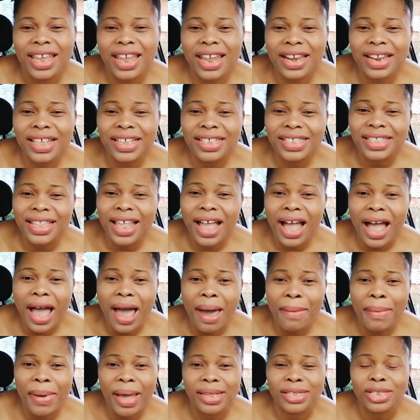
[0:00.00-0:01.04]
It is not
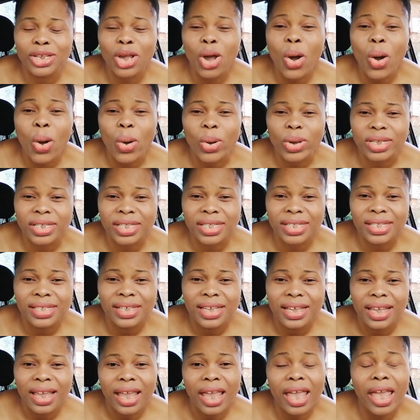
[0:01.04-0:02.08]
about us
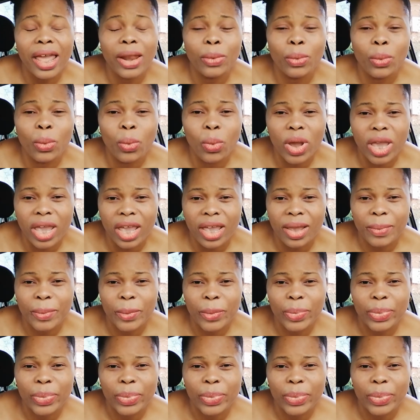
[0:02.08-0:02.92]
and we.